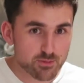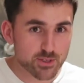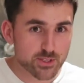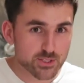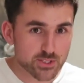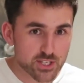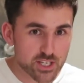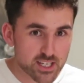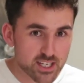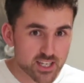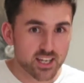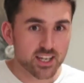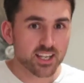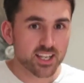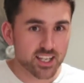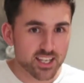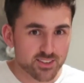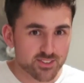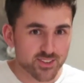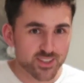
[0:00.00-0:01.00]
It's David G.
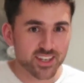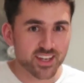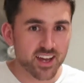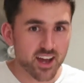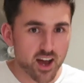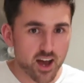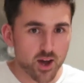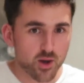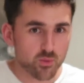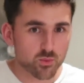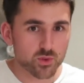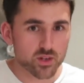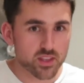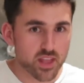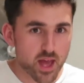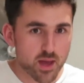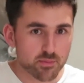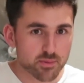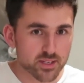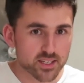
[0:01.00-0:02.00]
Living it up
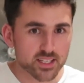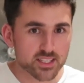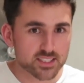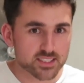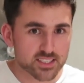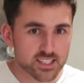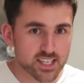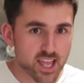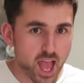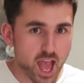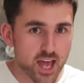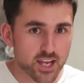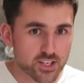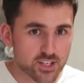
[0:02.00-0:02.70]
with Ebony C.